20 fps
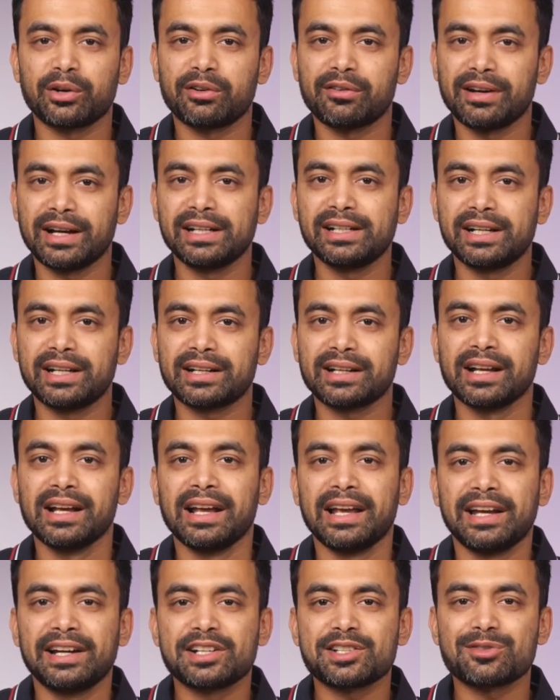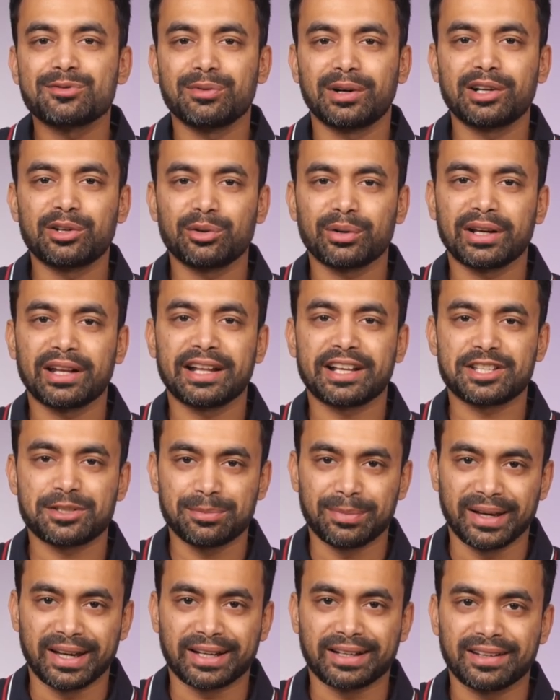on Reddit, here's what you can
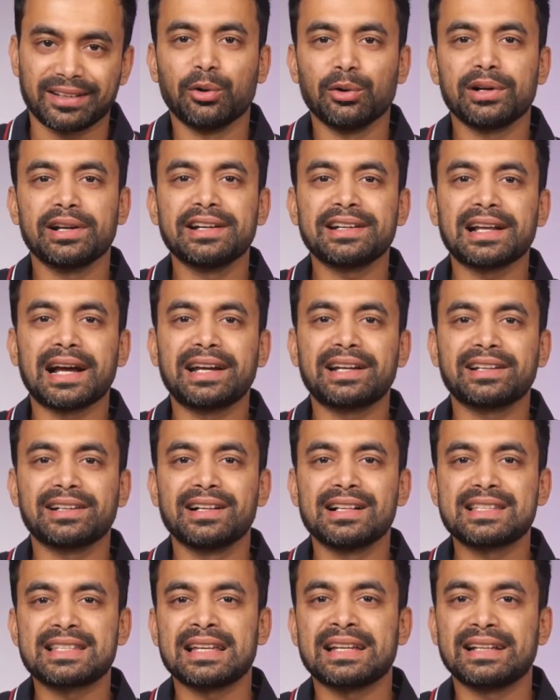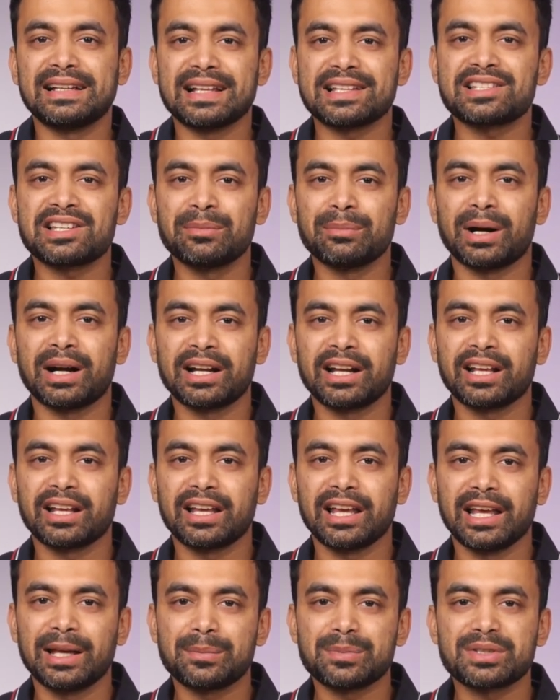expect. Older titles and less demanding
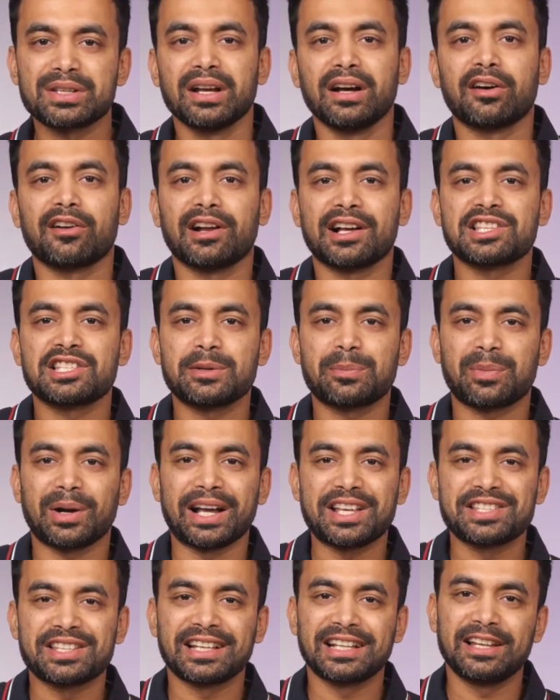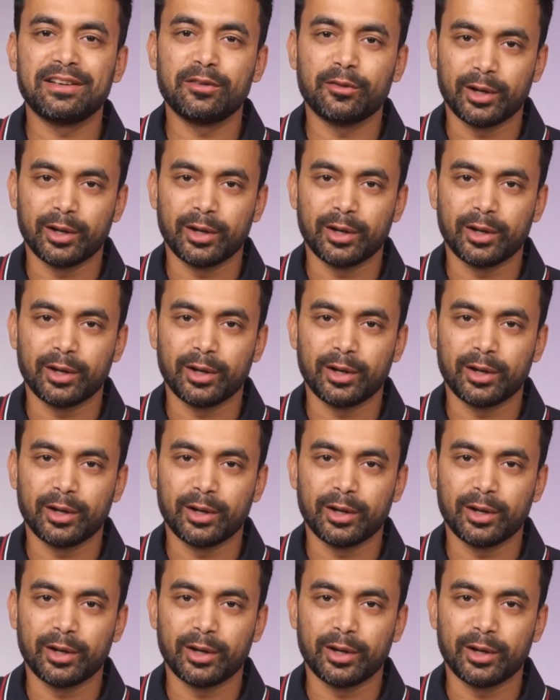games run surprisingly